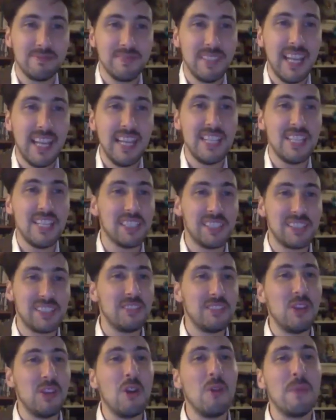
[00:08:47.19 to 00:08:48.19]
ages
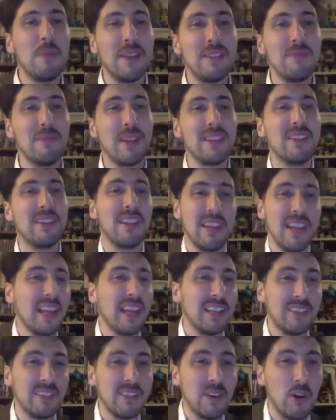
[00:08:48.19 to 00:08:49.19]
you know but but
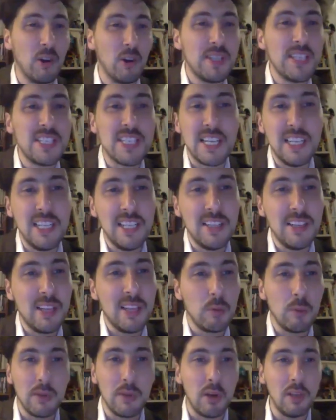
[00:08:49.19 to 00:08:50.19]
like originally they
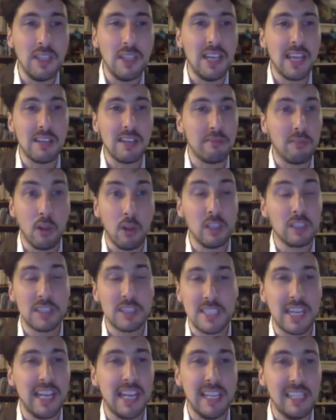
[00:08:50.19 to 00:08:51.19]
were only like folk
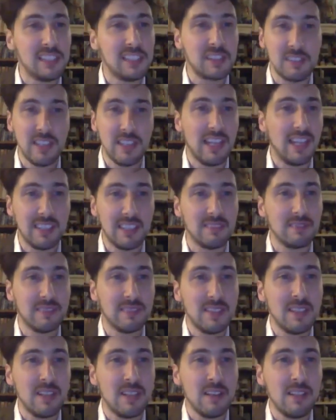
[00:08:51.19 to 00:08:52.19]
tales like
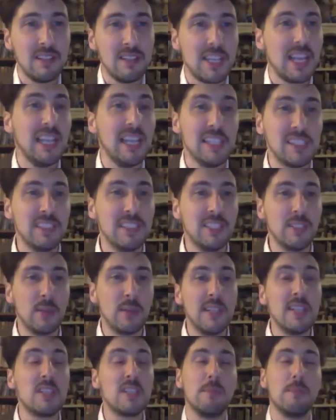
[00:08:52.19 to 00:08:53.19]
tales in the
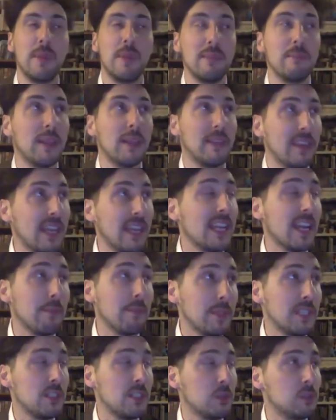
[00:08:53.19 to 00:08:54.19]
tradition but but they have
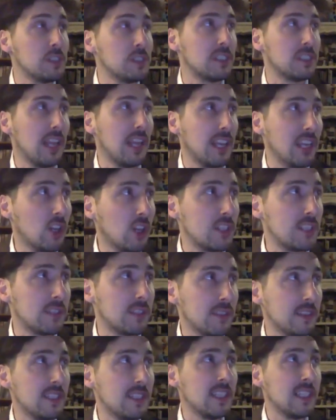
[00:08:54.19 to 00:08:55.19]
been used a lot
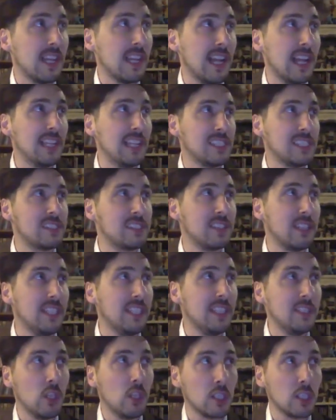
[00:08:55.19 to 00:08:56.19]
as
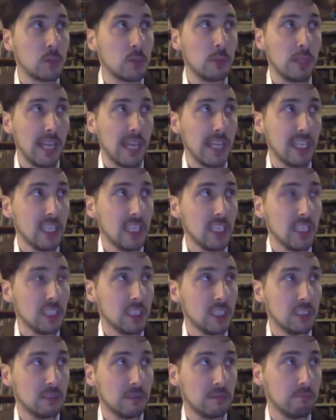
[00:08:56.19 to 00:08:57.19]

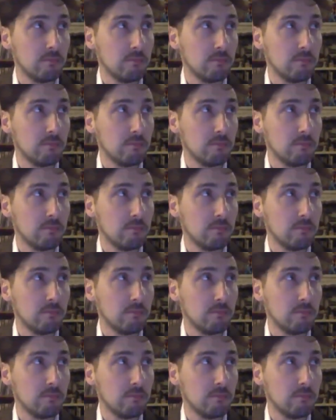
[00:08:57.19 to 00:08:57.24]
indoctrinating